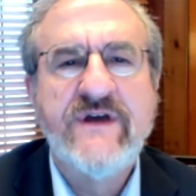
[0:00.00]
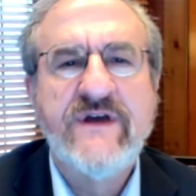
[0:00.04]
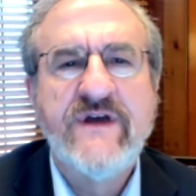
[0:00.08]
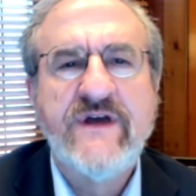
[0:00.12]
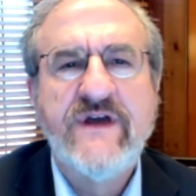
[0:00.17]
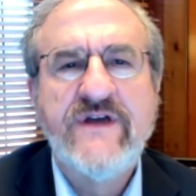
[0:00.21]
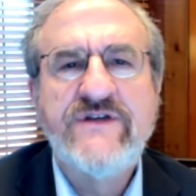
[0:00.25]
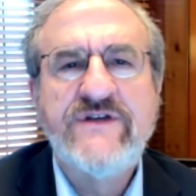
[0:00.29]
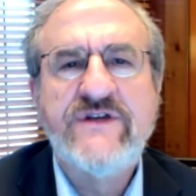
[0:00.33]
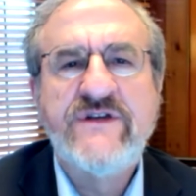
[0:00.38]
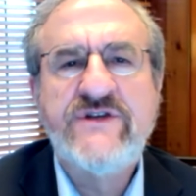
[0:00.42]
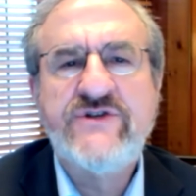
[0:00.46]

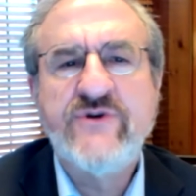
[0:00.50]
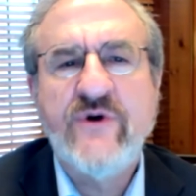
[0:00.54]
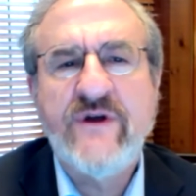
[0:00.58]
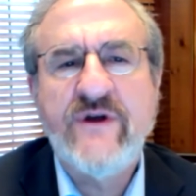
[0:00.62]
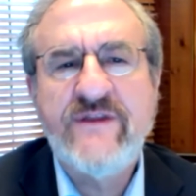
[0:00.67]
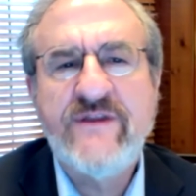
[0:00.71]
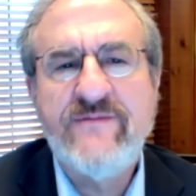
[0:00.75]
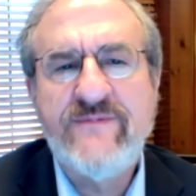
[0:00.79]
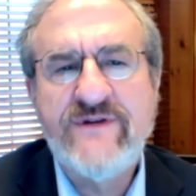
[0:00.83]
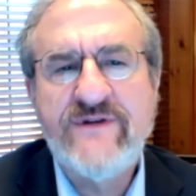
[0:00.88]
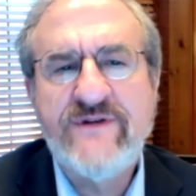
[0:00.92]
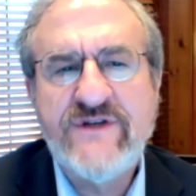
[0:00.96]
She joined the
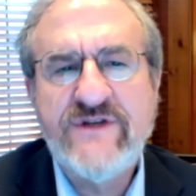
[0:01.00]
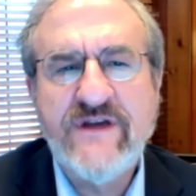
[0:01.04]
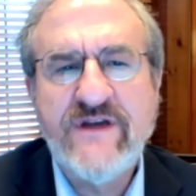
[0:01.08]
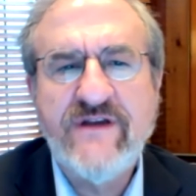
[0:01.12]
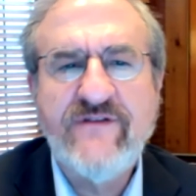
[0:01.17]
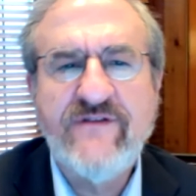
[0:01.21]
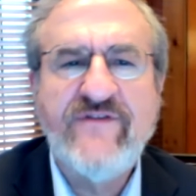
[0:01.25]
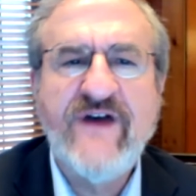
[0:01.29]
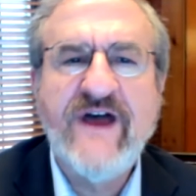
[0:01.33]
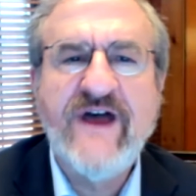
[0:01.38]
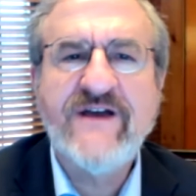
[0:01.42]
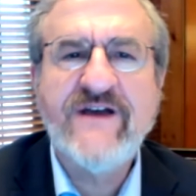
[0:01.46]
Michigan
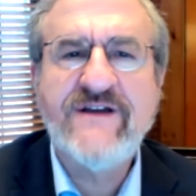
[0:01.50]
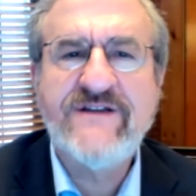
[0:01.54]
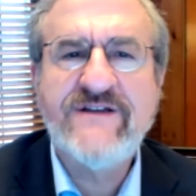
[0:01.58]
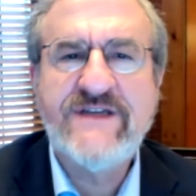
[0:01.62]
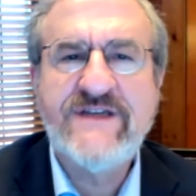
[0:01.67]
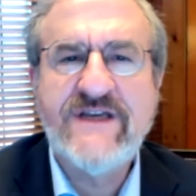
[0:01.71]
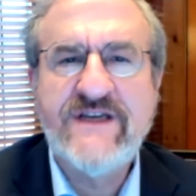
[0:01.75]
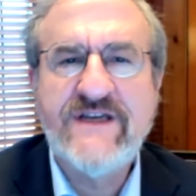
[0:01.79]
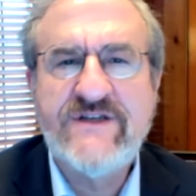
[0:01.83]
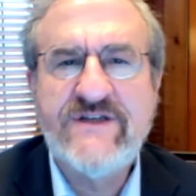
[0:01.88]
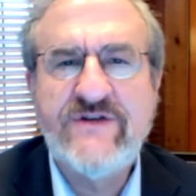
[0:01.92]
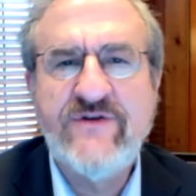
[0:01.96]
faculty
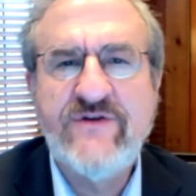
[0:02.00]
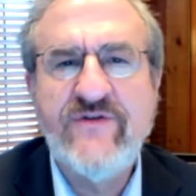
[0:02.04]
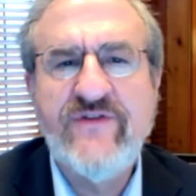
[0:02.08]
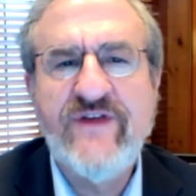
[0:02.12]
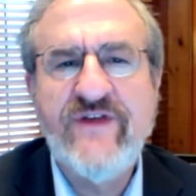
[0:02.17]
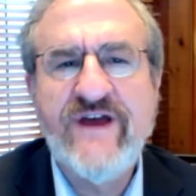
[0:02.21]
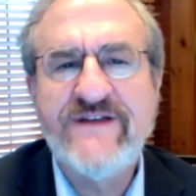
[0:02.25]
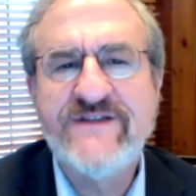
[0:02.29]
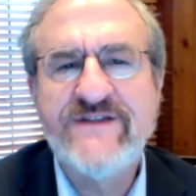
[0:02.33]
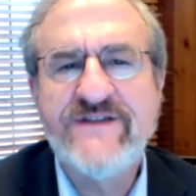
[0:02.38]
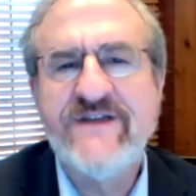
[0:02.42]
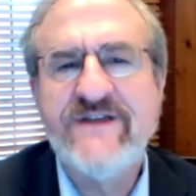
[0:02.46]
in
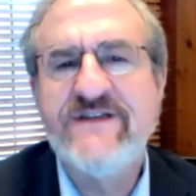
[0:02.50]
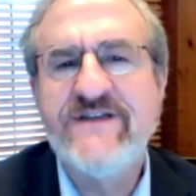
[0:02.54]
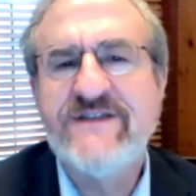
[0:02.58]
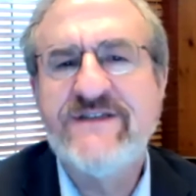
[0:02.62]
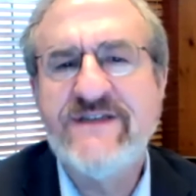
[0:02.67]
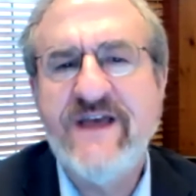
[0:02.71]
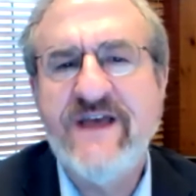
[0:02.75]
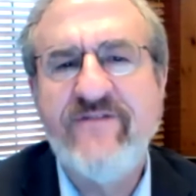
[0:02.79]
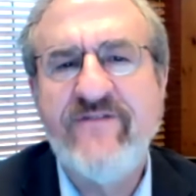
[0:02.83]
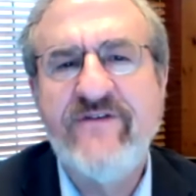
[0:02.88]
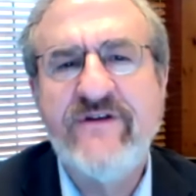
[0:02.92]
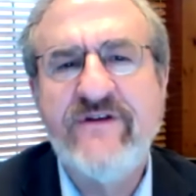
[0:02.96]

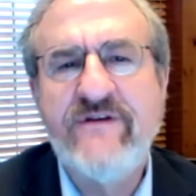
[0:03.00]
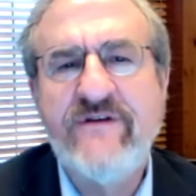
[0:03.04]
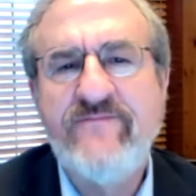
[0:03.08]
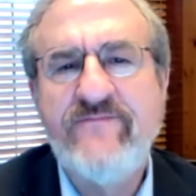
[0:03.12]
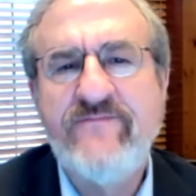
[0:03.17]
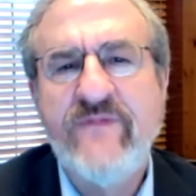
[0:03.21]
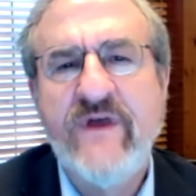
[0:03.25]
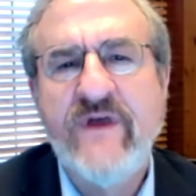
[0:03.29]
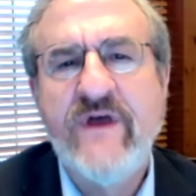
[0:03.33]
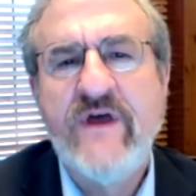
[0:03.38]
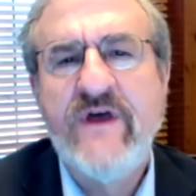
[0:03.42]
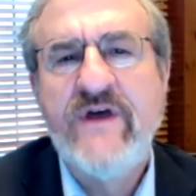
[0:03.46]
2007,
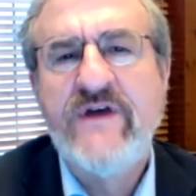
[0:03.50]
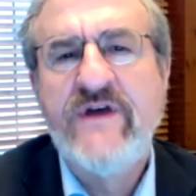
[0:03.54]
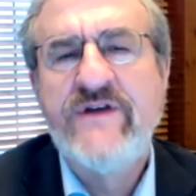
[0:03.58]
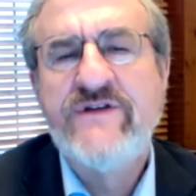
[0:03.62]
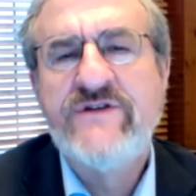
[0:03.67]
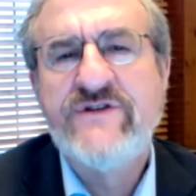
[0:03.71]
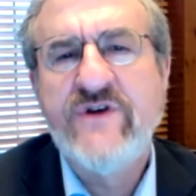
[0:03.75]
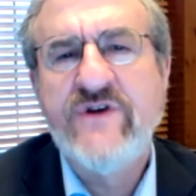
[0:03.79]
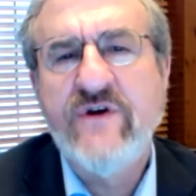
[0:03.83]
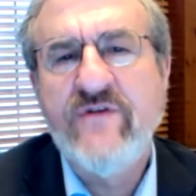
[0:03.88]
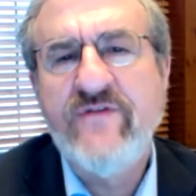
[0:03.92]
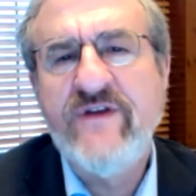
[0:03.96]

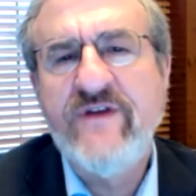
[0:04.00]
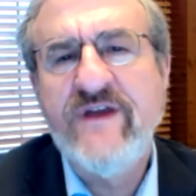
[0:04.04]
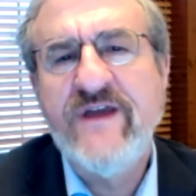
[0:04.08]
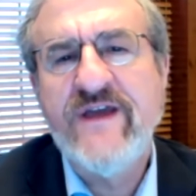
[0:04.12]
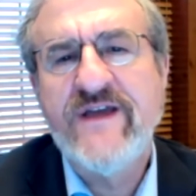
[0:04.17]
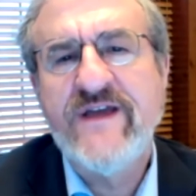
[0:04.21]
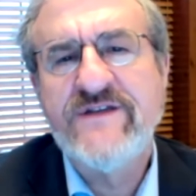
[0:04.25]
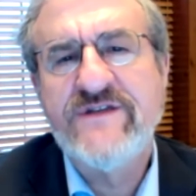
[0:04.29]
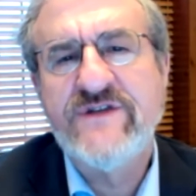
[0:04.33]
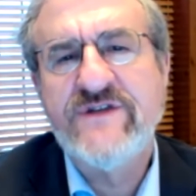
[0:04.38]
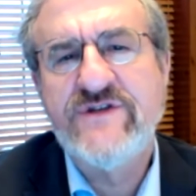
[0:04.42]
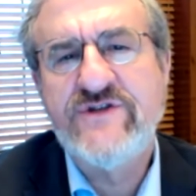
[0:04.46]
serving
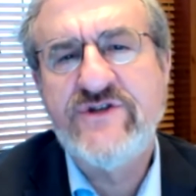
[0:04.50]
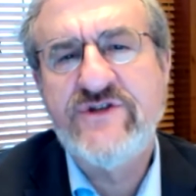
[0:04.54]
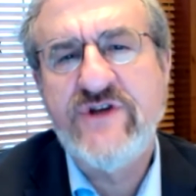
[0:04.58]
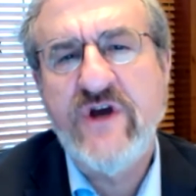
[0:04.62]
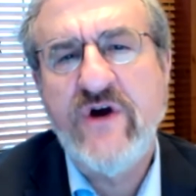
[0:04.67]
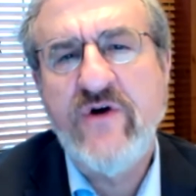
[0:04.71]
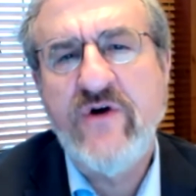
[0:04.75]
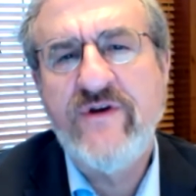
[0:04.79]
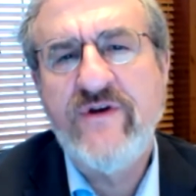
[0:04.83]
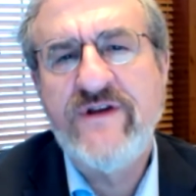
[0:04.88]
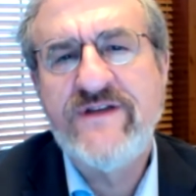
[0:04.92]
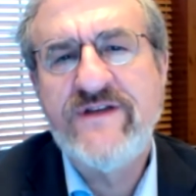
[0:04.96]
as the
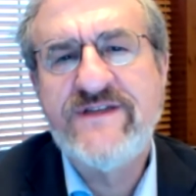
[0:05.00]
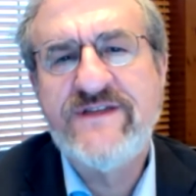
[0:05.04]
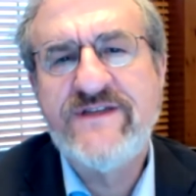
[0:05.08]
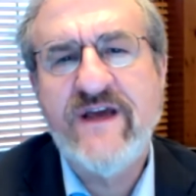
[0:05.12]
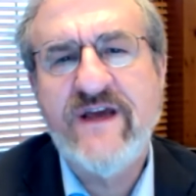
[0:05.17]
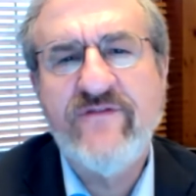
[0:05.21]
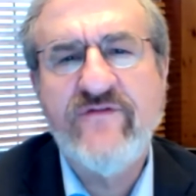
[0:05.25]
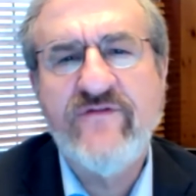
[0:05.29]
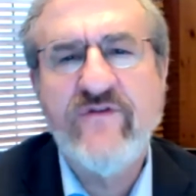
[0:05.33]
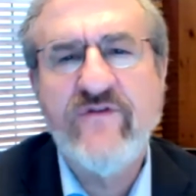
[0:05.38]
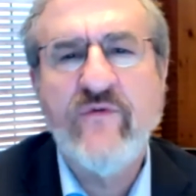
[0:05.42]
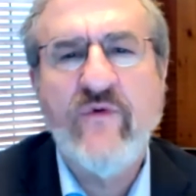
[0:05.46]
Joan and
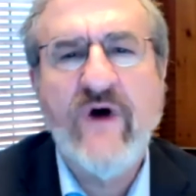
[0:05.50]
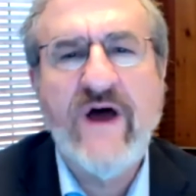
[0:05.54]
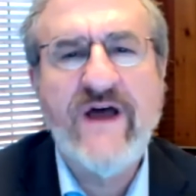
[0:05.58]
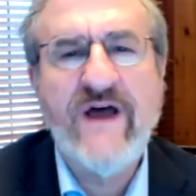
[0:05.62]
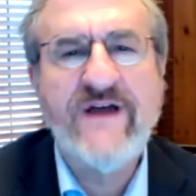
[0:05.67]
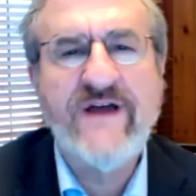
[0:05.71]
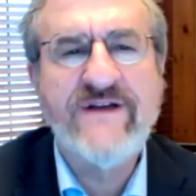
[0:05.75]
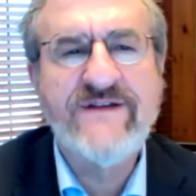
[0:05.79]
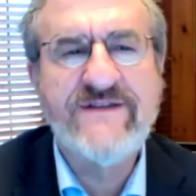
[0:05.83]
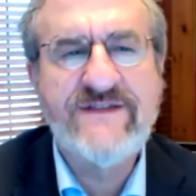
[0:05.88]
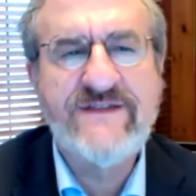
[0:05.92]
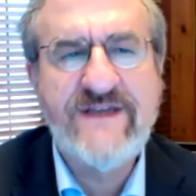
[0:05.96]
Sanford Weill
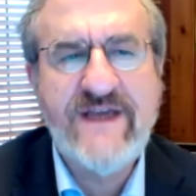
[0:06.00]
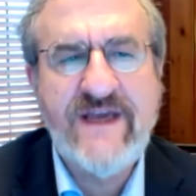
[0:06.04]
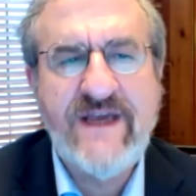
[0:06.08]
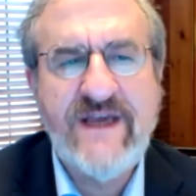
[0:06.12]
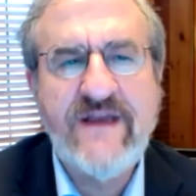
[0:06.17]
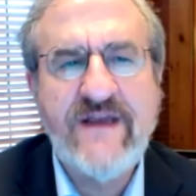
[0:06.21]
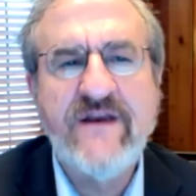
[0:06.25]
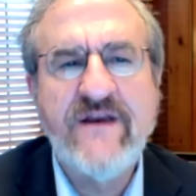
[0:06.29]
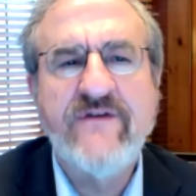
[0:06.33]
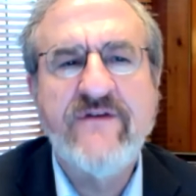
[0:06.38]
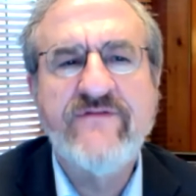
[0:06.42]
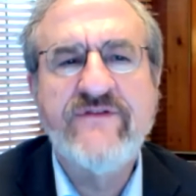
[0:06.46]

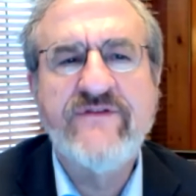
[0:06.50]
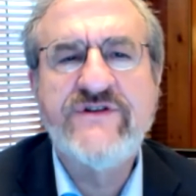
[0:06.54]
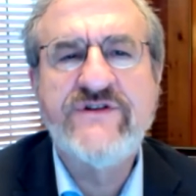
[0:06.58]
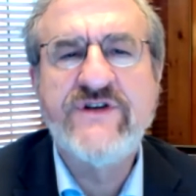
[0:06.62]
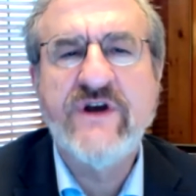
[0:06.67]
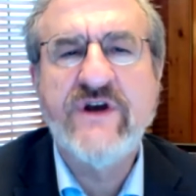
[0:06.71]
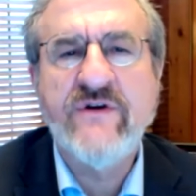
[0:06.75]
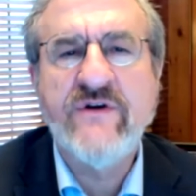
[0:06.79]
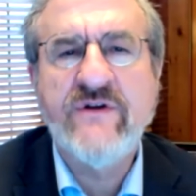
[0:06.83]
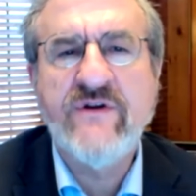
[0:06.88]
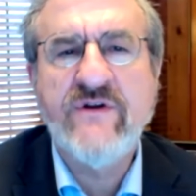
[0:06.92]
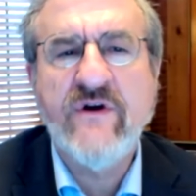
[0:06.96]
Dean of the
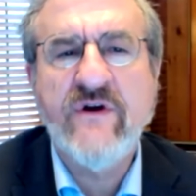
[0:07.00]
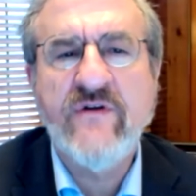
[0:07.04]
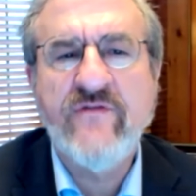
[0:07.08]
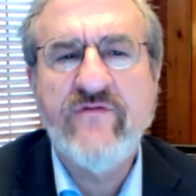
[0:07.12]
Gerald R.